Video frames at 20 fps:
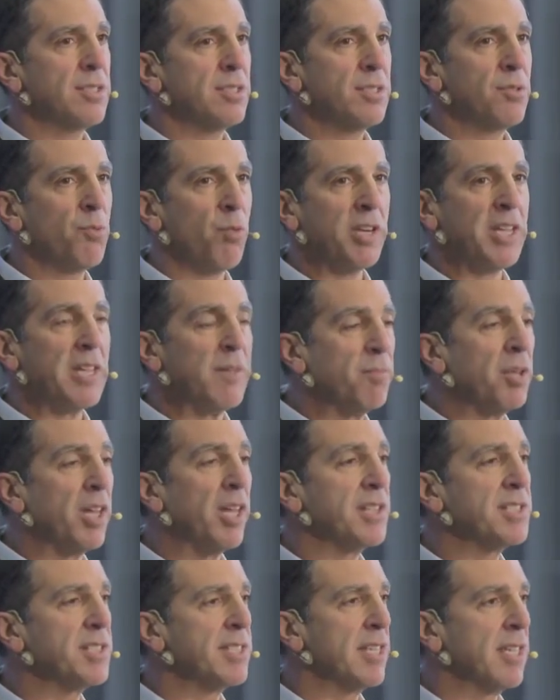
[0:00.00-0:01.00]
20
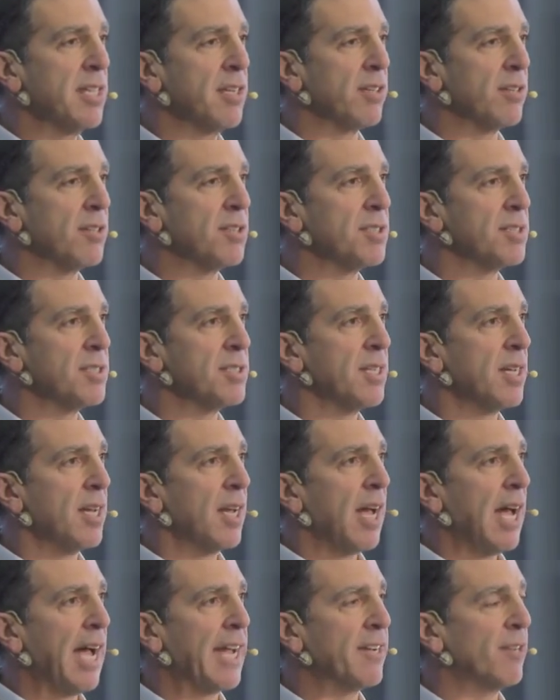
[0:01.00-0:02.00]
plus years,
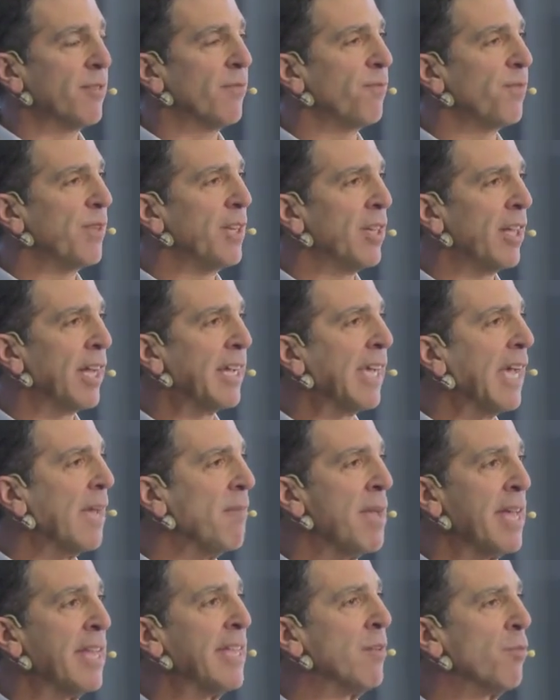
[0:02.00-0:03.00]
I don't feel like
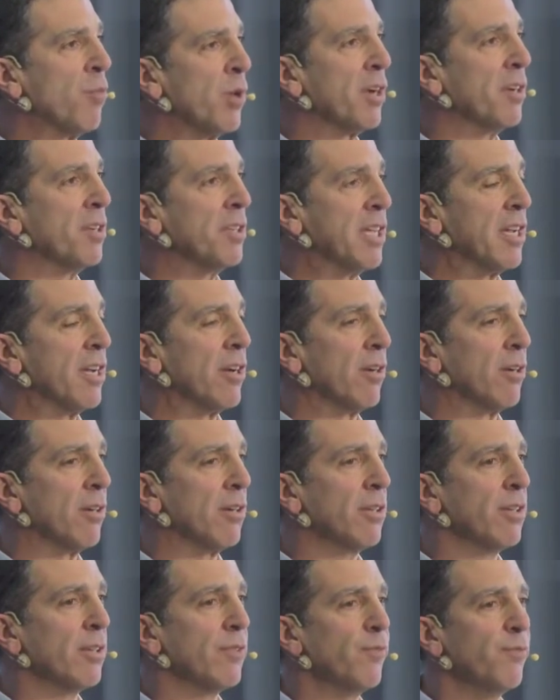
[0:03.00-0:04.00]
I'm anywhere near
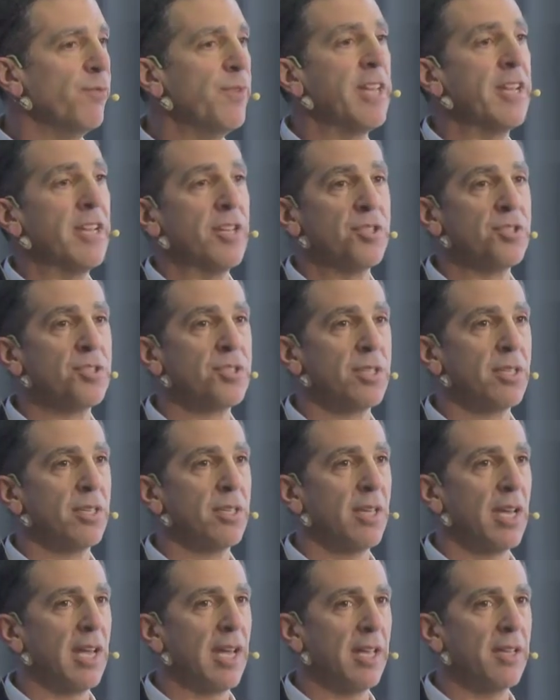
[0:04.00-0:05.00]
finished.
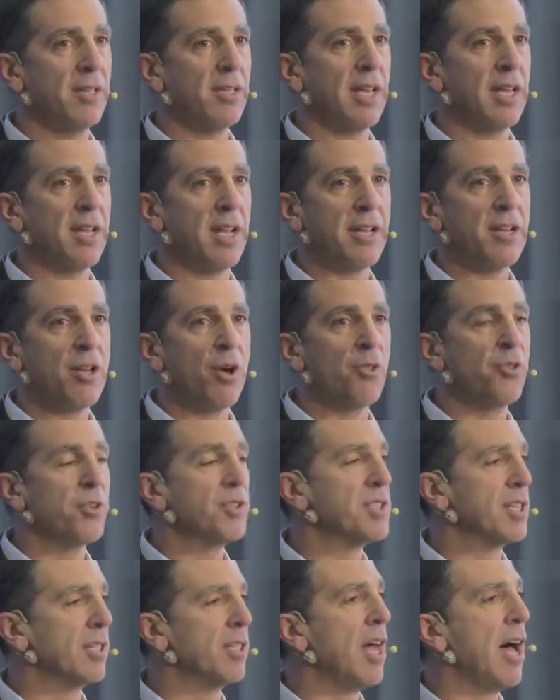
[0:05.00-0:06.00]
And I know
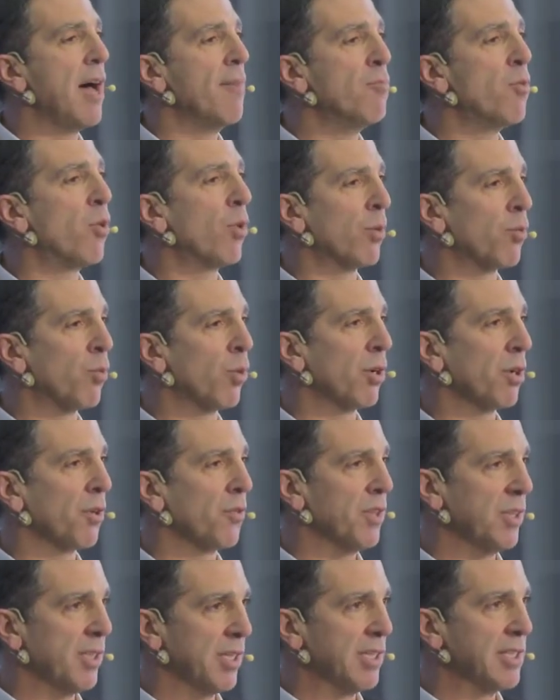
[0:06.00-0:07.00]
there's a lot more
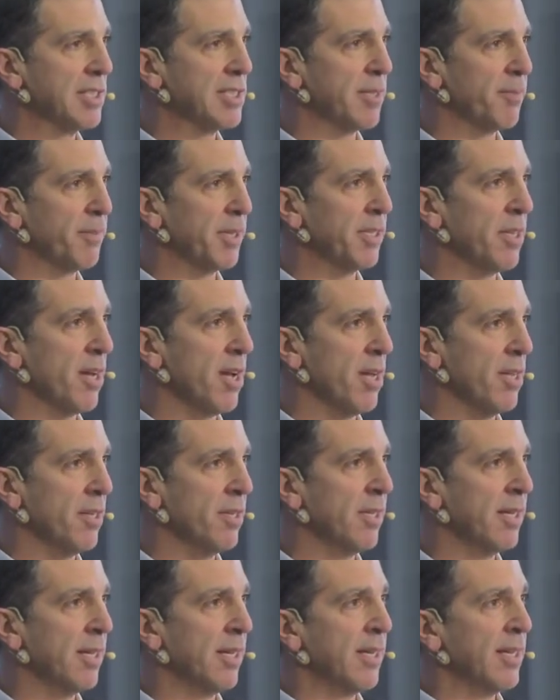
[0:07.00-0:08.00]
work that needs to be
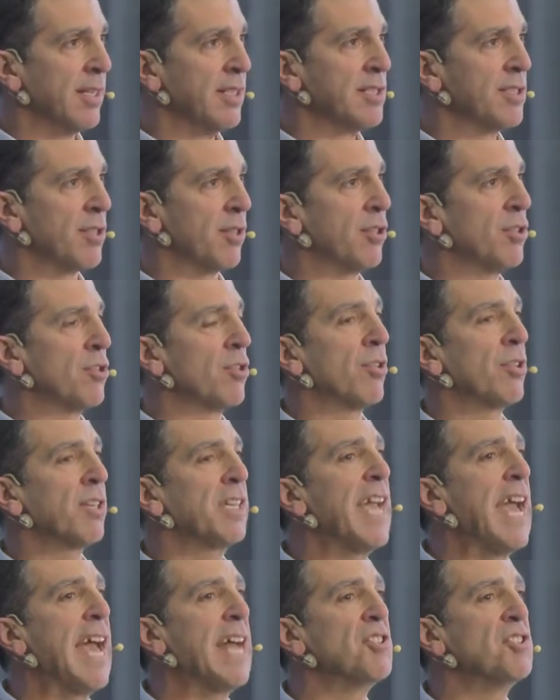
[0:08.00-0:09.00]
done. So you're
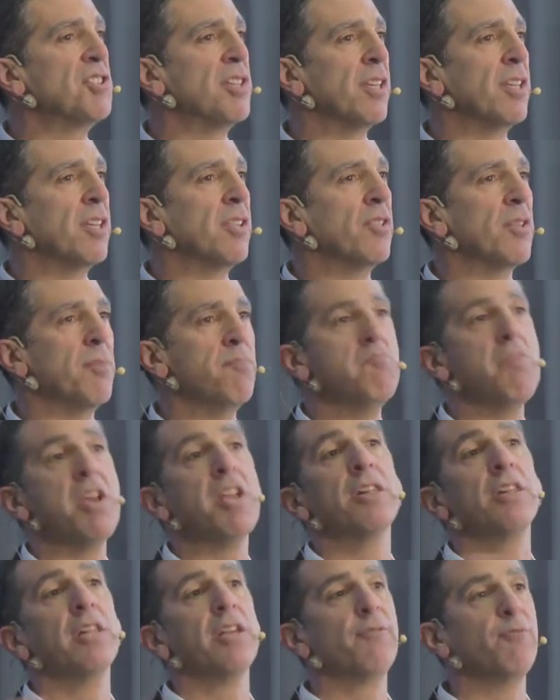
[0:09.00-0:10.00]
catching the
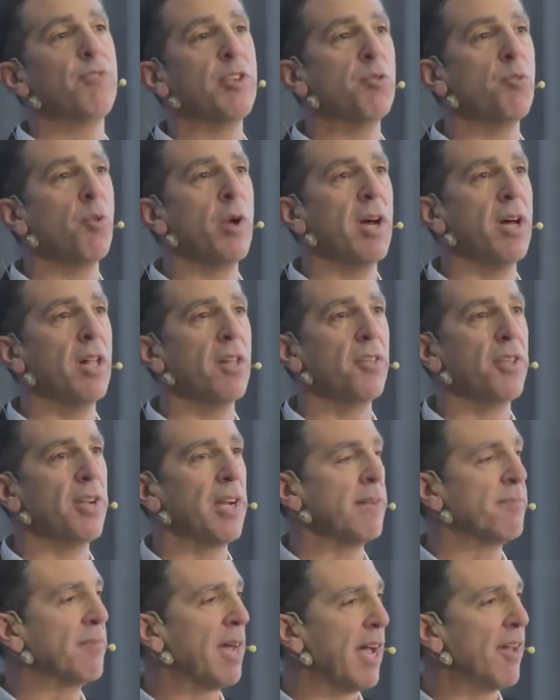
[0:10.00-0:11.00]
middle, if you will, that
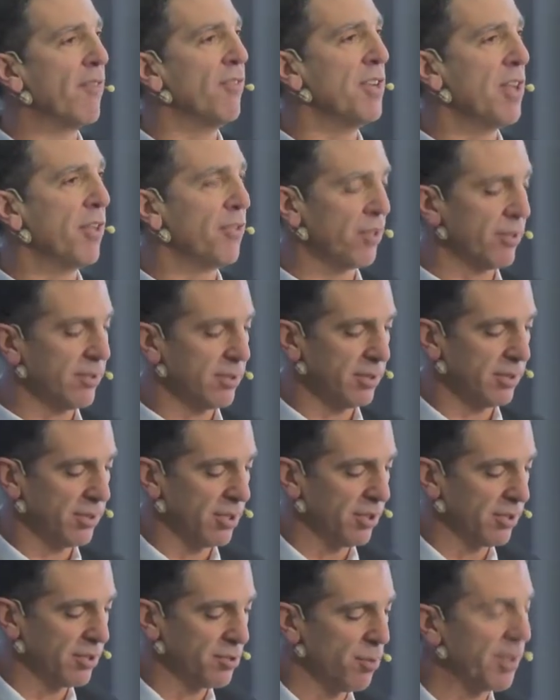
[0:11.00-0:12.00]
I have another
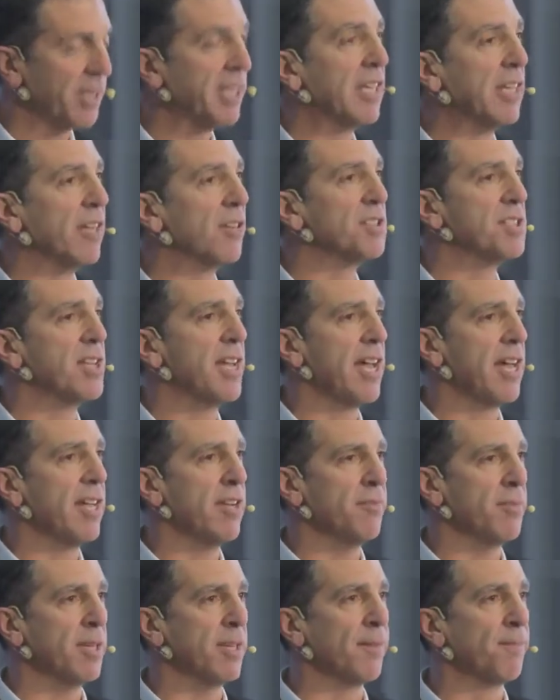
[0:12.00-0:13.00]
good 20 years ahead
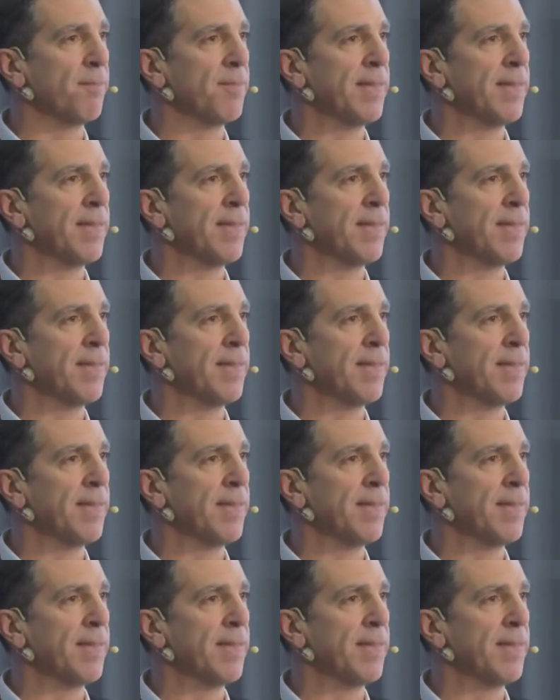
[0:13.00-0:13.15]
of me.